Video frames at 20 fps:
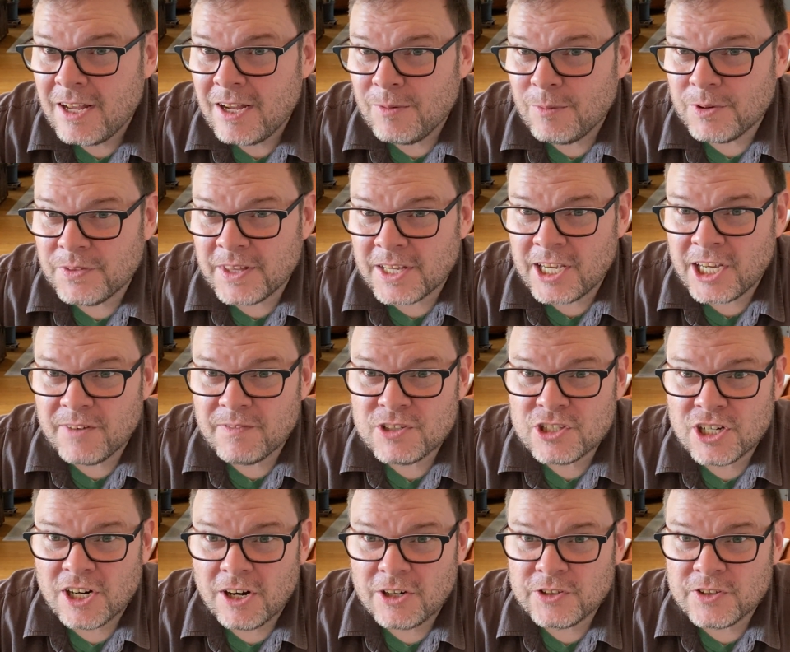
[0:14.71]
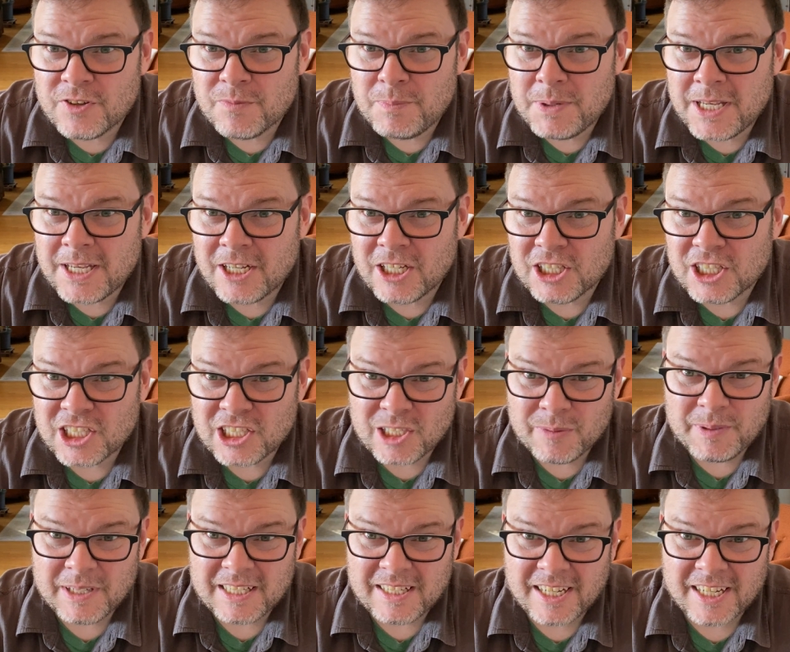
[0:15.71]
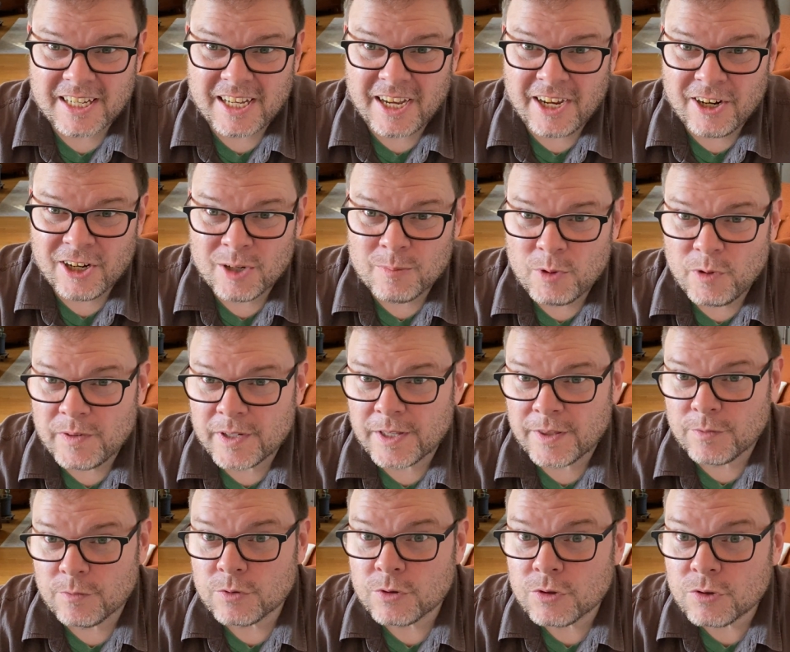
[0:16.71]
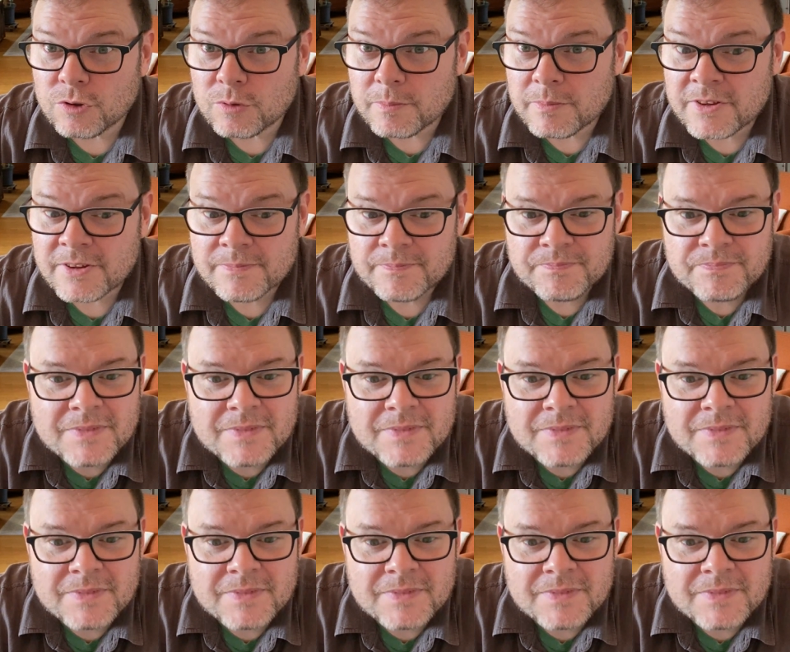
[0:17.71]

We're thinking of charge as being a little bit like air moving through tubes.